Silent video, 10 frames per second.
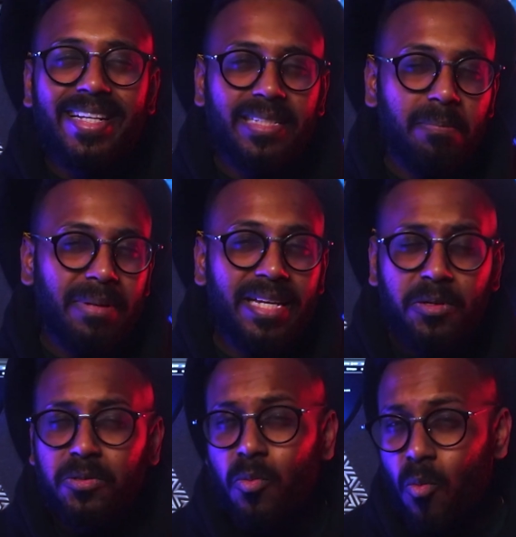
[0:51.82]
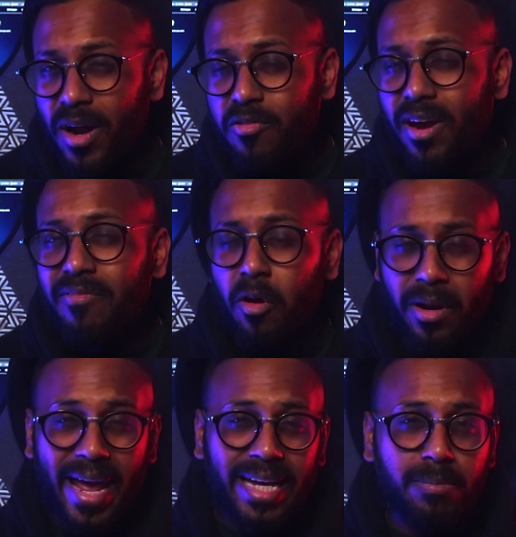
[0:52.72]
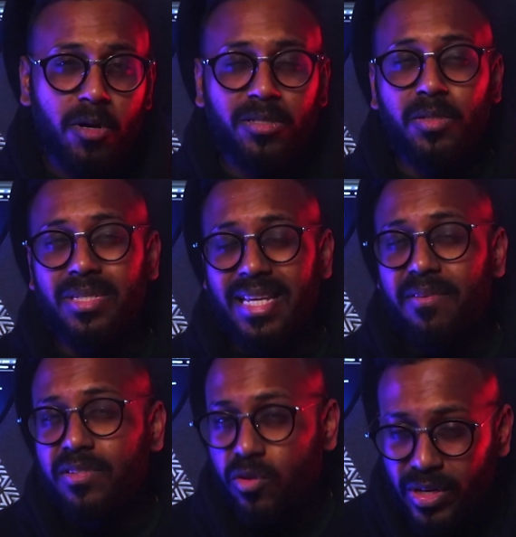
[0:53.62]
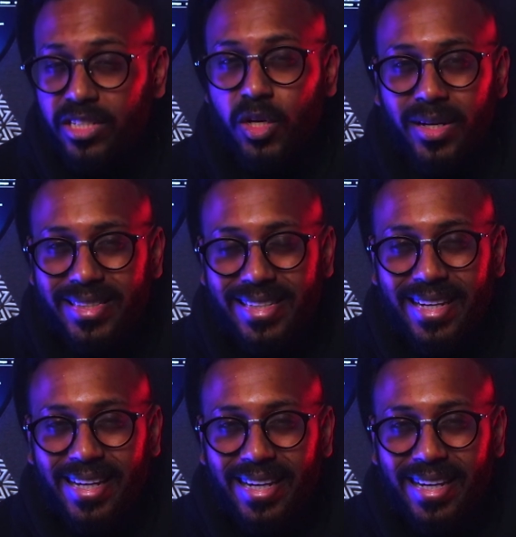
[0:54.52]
Simply use OneDrive on Xbox to save screenshots.